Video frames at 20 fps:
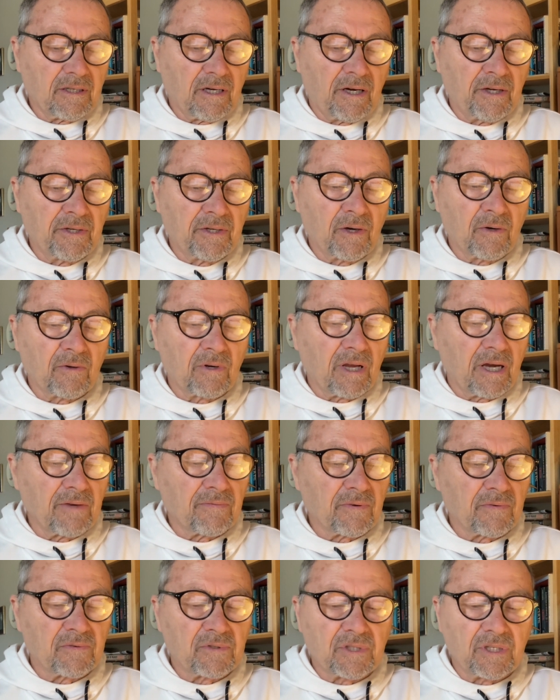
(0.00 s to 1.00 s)
Unknown
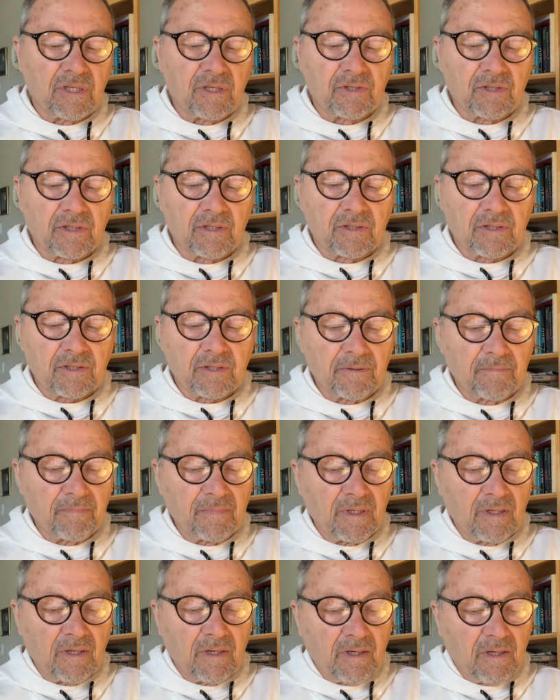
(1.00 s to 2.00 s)
Life of Jesus,
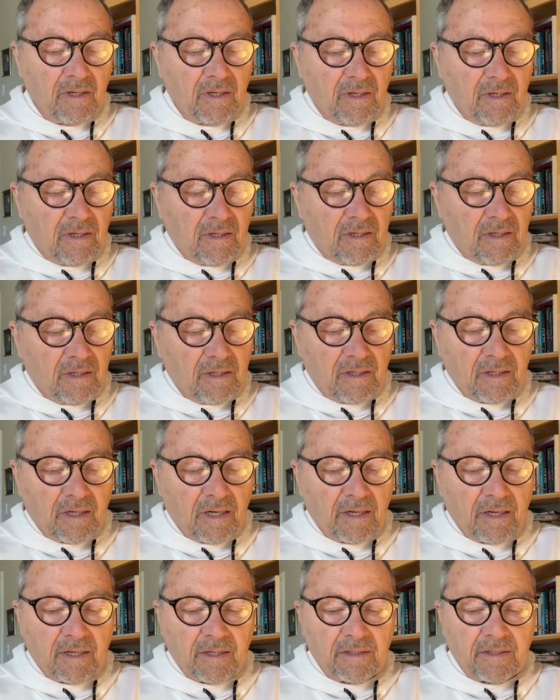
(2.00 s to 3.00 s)

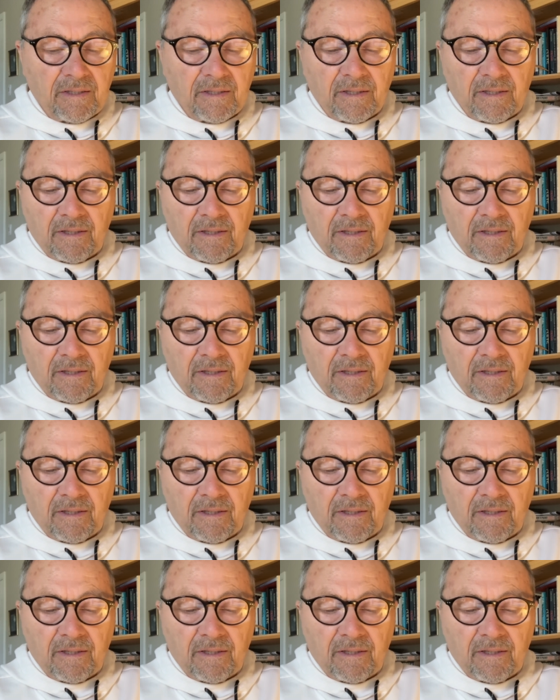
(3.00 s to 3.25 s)
and